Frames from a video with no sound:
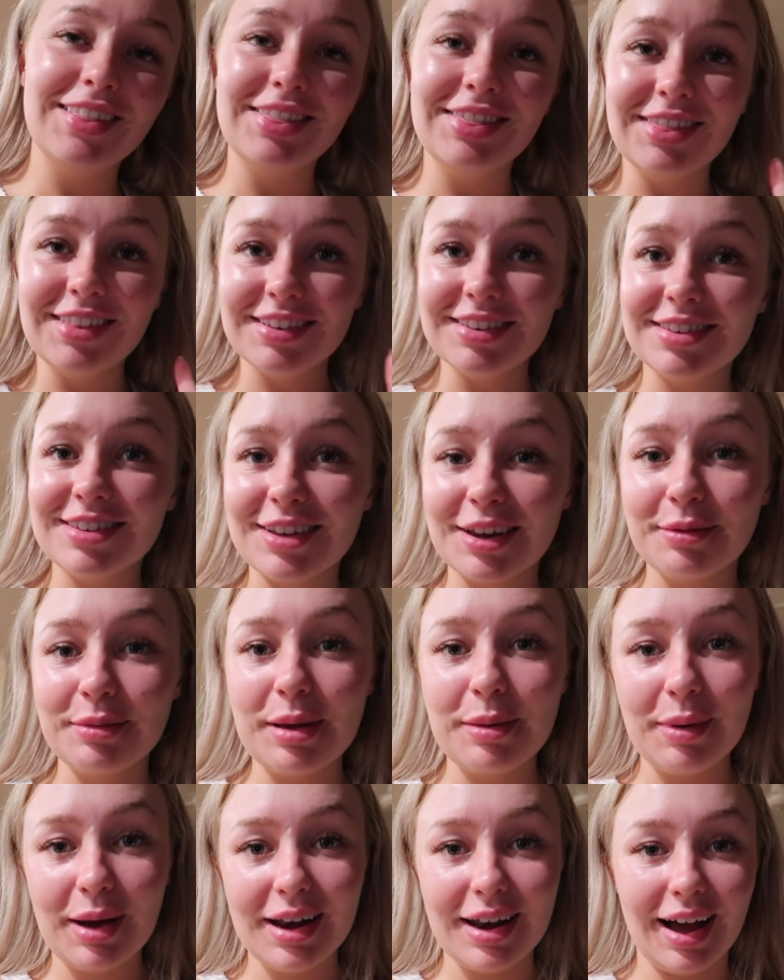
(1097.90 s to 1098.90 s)
This is gonna
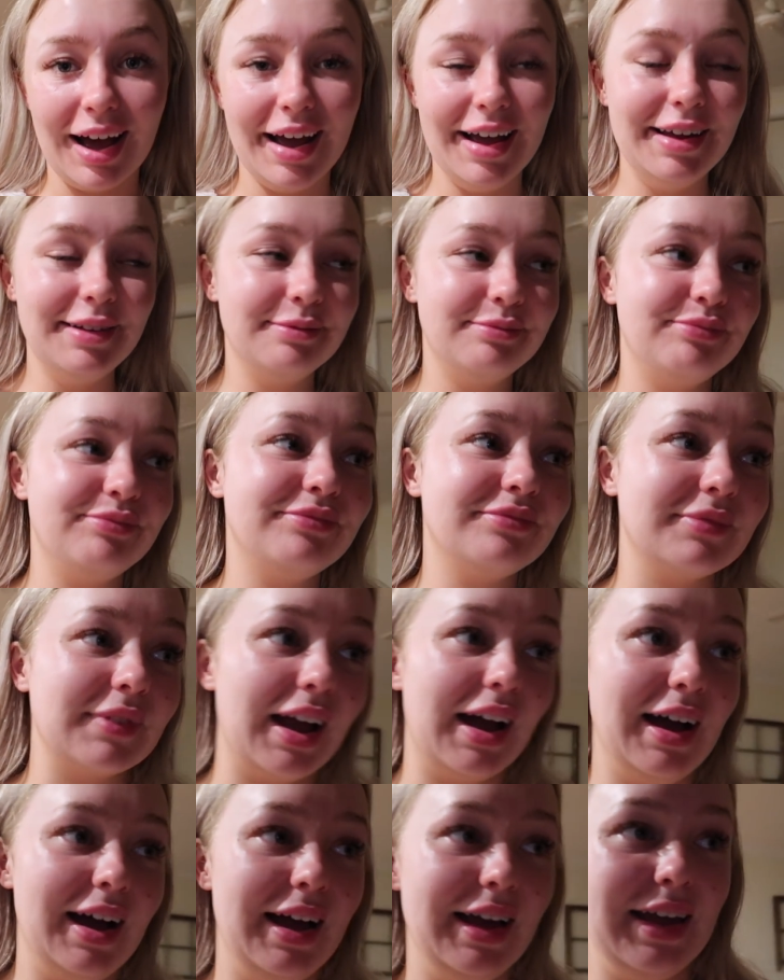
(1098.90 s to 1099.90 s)
be my night.
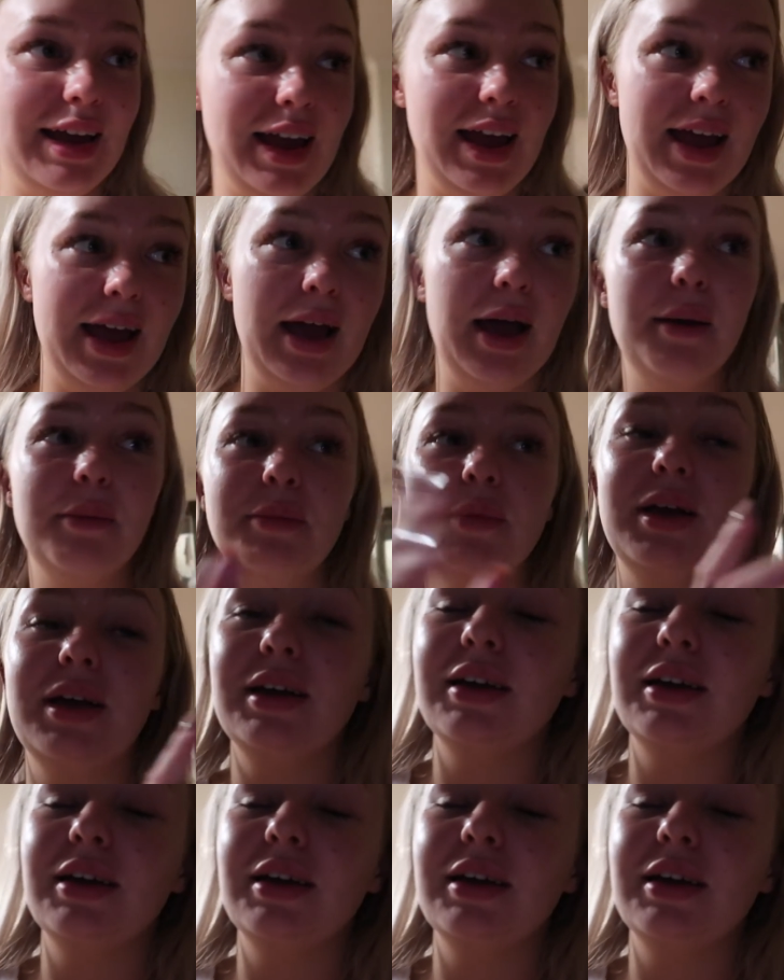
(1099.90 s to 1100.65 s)
I am